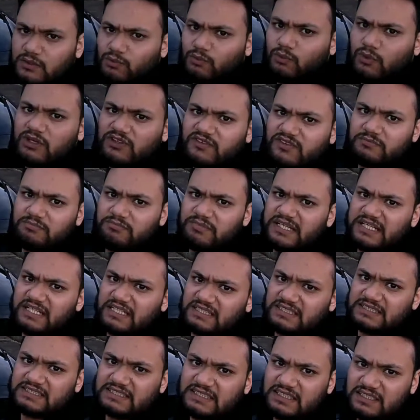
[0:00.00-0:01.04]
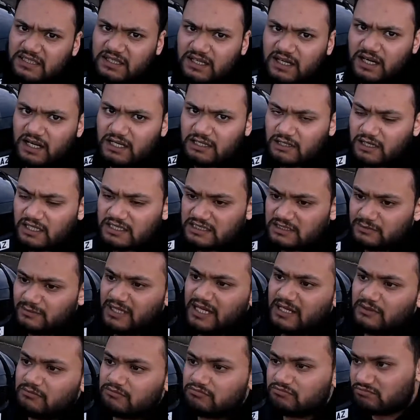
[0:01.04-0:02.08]
One of the biggest highlights
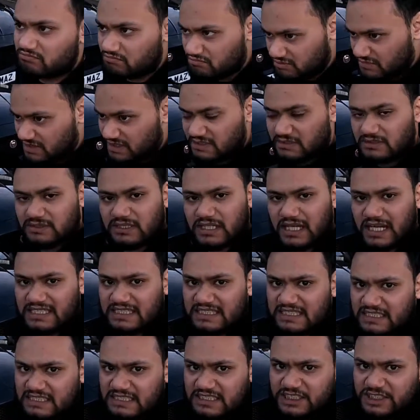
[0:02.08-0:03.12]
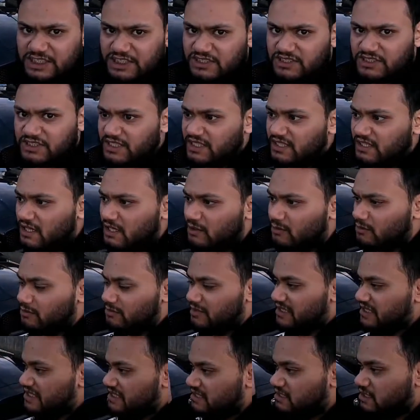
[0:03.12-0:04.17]
about adding additions to the car would
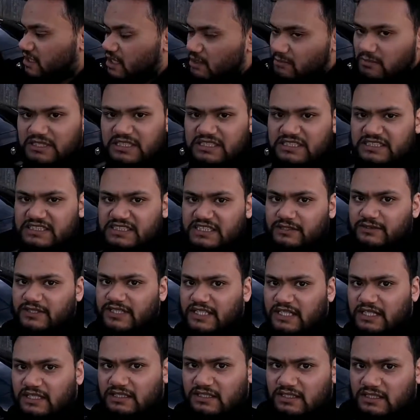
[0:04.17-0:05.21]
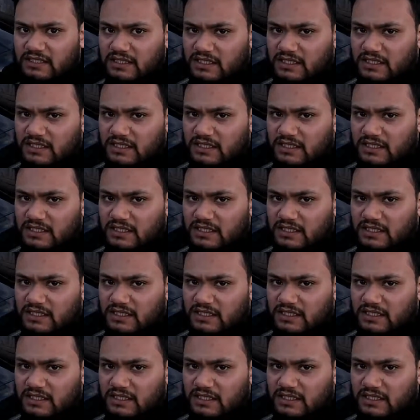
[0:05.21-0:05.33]
be the carbon interior.